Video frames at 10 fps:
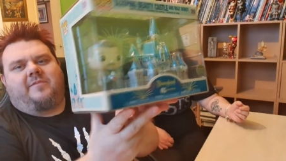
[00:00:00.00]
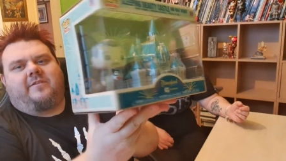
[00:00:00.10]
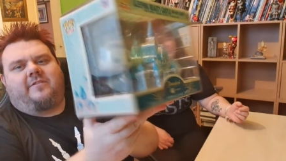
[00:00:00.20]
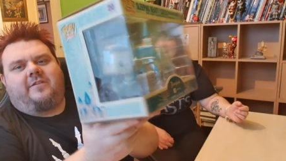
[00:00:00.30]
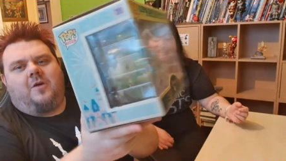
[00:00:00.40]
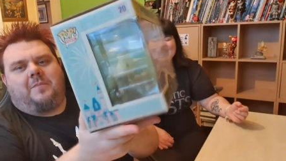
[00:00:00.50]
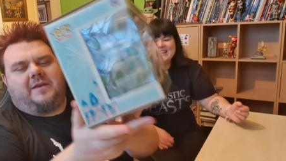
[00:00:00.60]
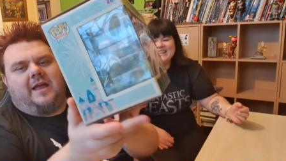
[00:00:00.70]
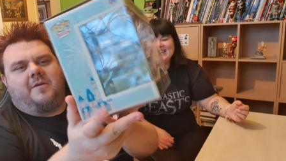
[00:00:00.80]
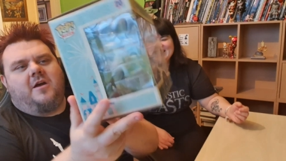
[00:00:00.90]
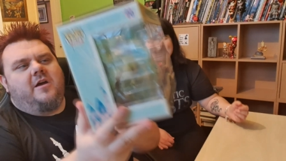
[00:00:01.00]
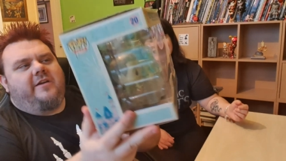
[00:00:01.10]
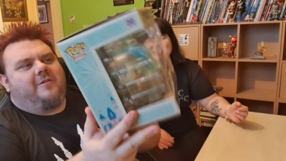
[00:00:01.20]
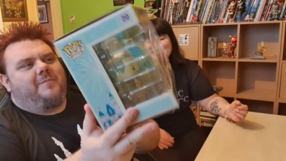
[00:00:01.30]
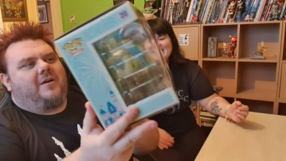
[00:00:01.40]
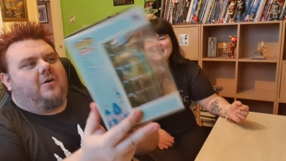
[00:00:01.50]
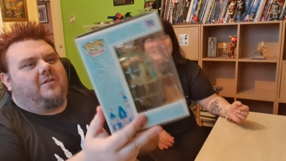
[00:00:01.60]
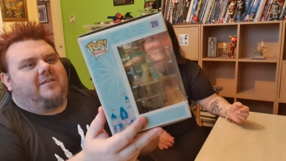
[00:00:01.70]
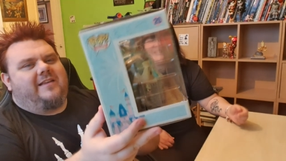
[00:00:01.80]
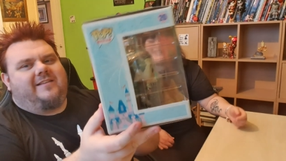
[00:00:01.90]
stupid name. Should be
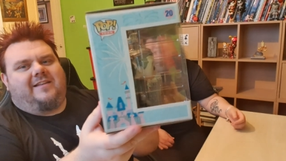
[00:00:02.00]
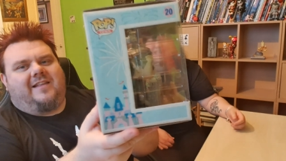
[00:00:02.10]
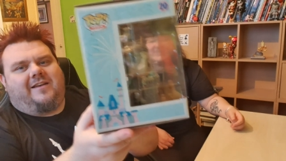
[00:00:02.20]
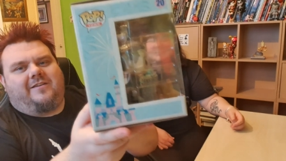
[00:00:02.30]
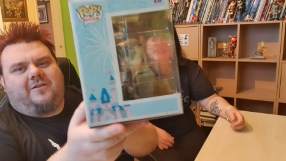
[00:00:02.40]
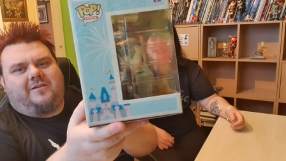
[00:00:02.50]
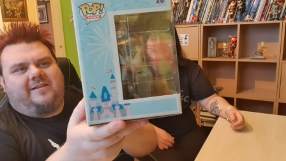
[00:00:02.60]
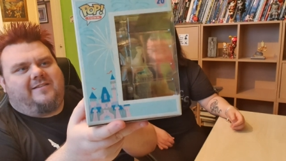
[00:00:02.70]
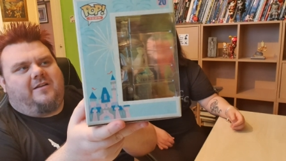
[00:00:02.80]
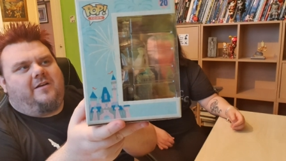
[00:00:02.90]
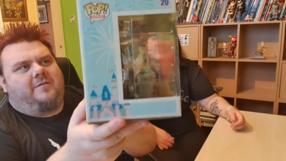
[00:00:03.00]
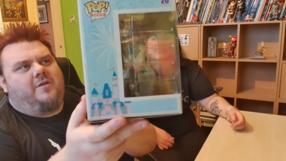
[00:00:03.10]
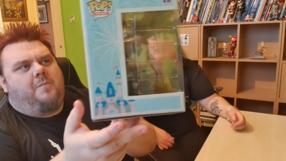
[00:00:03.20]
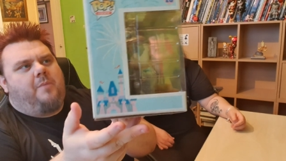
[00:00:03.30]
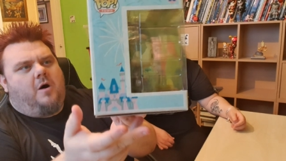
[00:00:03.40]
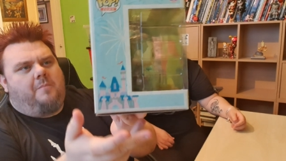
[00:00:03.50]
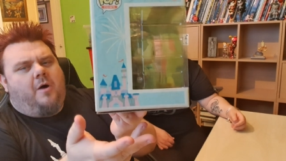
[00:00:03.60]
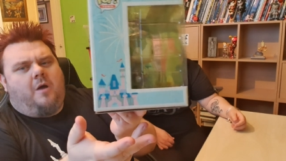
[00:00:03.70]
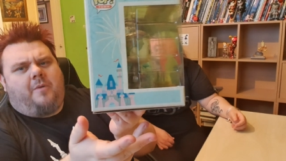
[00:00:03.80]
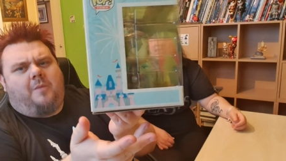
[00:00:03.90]
called Disneyland or Disney... Uh, you know, pop,
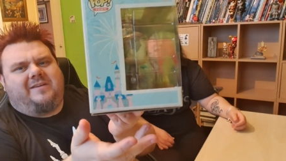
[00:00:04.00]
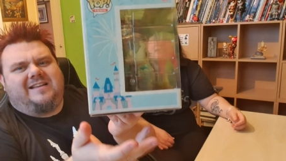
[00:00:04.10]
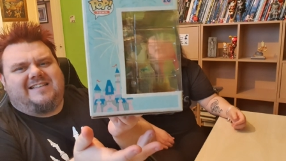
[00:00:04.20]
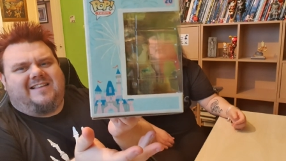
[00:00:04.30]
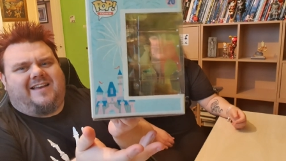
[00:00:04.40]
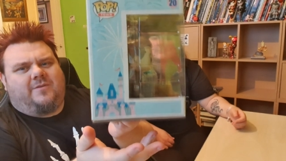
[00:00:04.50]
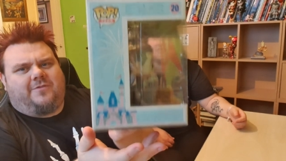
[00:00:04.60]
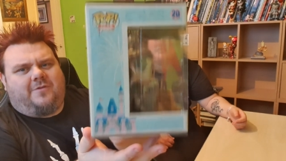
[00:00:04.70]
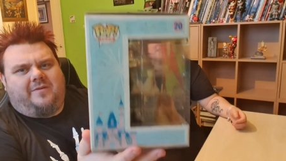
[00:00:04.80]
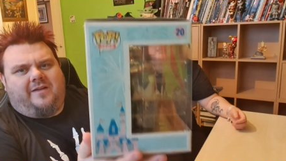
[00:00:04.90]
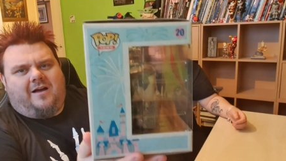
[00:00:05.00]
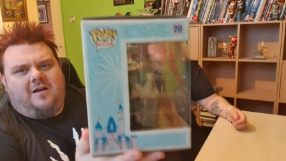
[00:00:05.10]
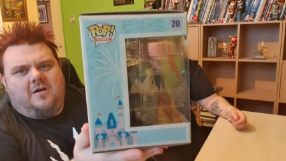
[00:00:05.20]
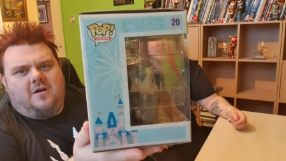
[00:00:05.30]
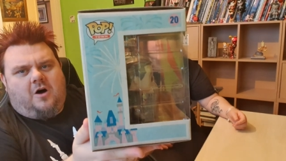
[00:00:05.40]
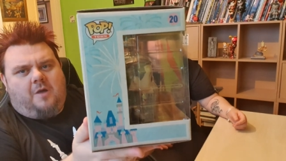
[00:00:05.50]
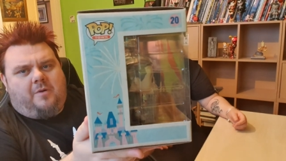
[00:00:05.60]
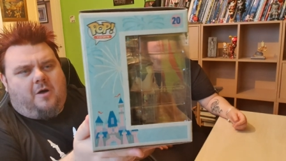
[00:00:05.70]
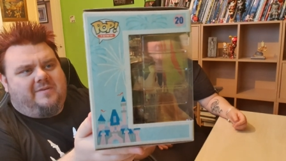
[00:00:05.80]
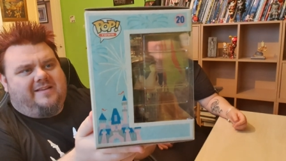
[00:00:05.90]
pop, pop Disneyland. What's wrong with that? Or
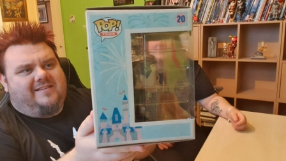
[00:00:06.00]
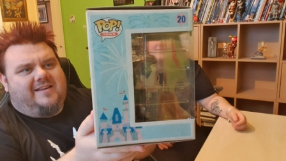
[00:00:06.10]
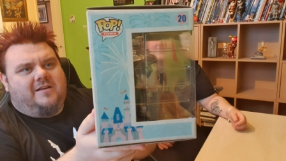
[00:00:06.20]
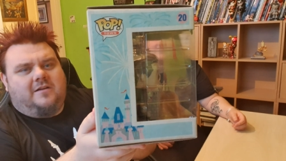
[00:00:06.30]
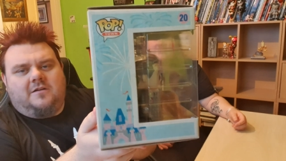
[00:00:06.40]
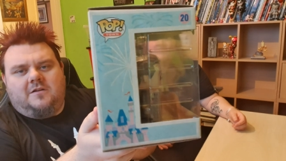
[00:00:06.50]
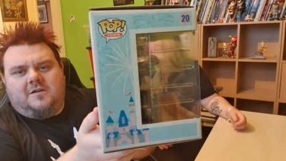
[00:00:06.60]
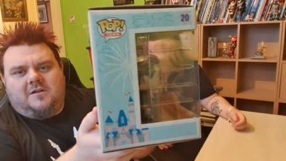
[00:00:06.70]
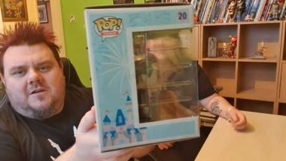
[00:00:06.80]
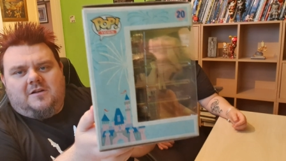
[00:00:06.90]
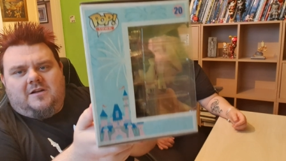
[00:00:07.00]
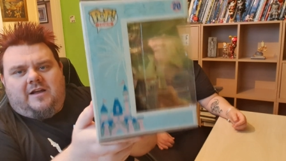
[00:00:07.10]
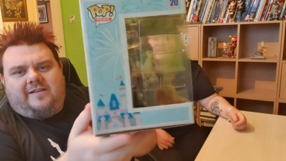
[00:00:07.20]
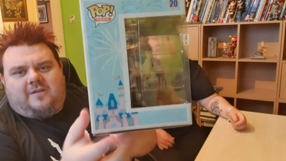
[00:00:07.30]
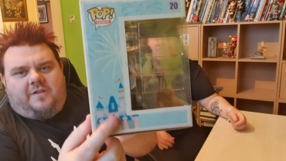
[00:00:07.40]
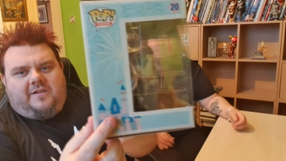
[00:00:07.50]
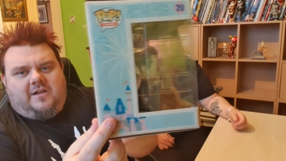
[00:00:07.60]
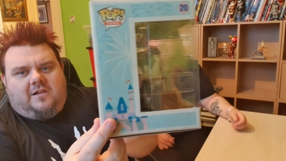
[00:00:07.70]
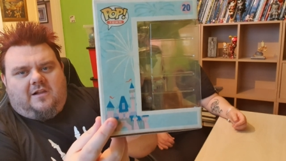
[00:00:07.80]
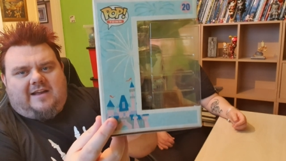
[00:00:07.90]
Pop Disney. It's got the
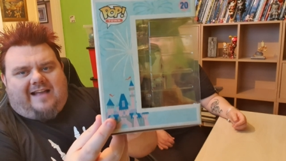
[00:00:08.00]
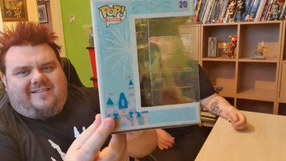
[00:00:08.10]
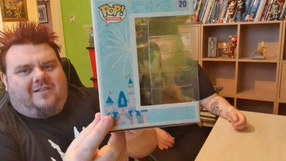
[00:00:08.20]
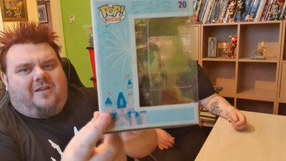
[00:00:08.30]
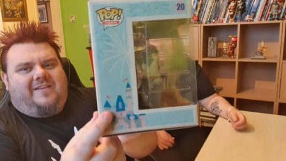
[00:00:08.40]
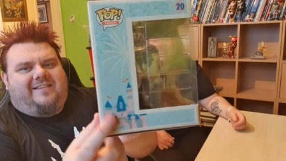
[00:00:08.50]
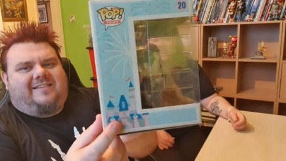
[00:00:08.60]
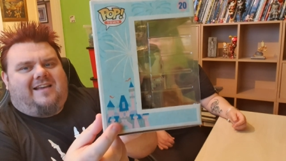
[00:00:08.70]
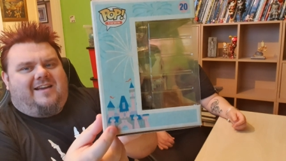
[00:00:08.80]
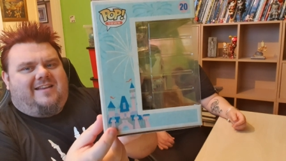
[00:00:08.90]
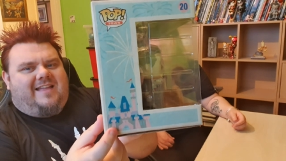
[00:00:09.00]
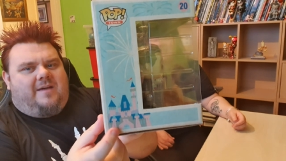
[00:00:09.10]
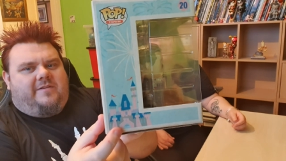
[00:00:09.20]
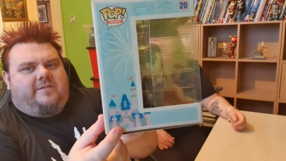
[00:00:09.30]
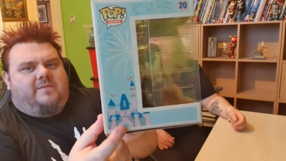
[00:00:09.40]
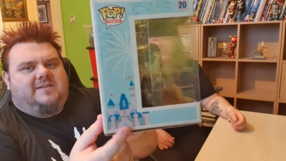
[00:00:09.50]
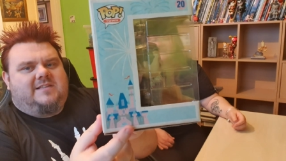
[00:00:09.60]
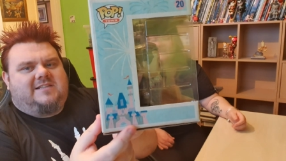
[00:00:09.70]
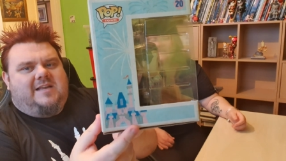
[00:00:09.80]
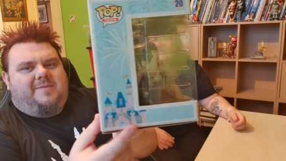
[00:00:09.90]
little castle on the side there, which is obviously
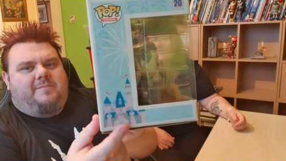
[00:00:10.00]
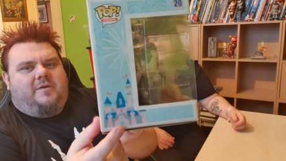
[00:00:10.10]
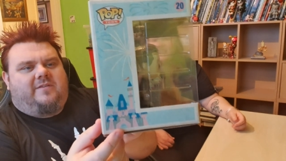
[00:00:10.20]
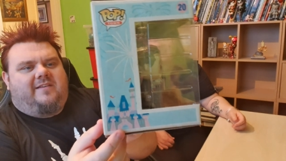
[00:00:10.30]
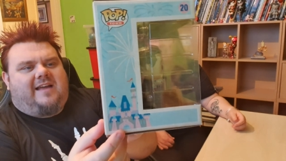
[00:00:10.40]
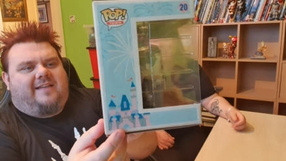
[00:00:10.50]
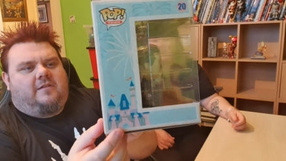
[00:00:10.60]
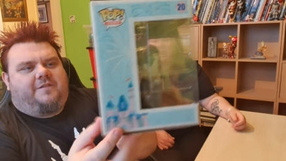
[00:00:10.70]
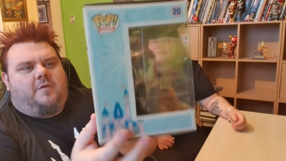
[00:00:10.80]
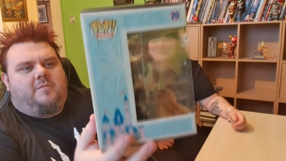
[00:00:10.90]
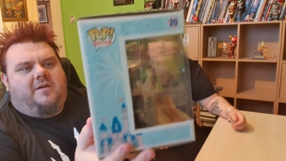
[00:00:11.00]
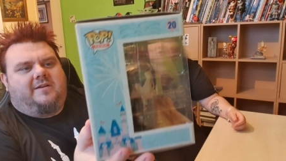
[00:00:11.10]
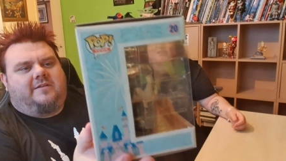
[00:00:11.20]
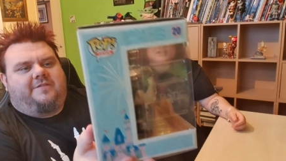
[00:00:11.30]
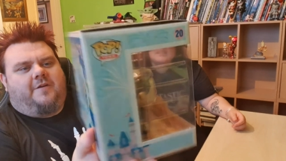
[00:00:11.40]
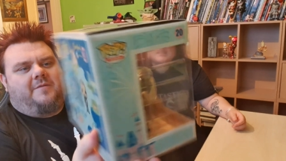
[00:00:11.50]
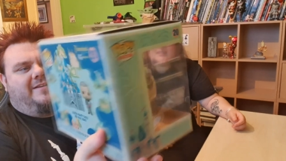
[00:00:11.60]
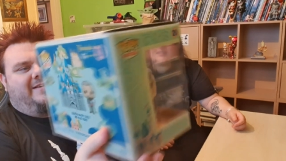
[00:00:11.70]
the Sleeping Beauty's castle from, from